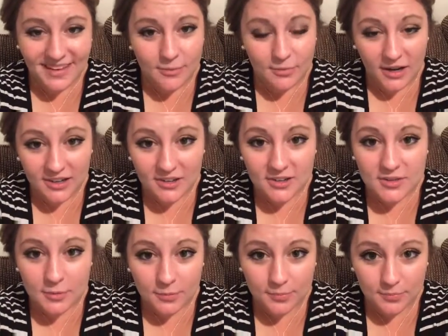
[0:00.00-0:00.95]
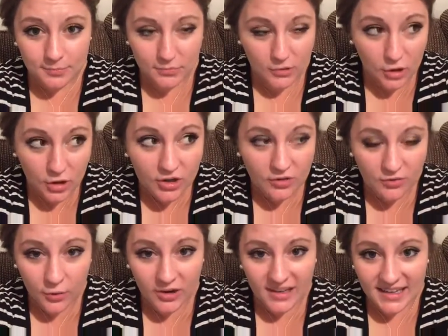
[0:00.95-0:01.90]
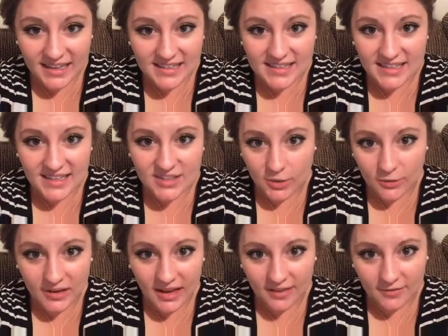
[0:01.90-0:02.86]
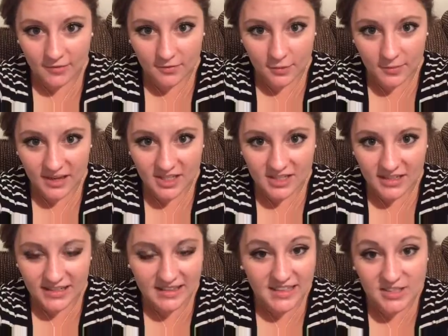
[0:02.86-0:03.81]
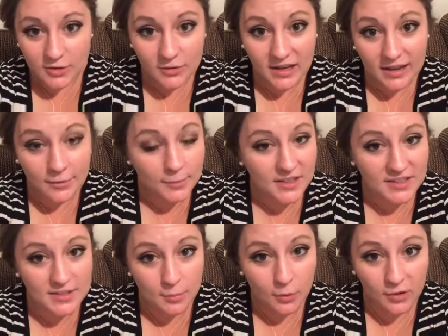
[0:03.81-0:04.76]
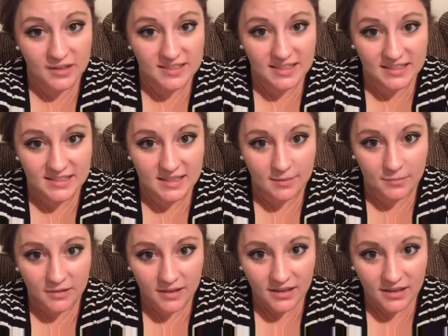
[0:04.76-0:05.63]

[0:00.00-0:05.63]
Predators will look for kids that don't have information and that don't have a big support system.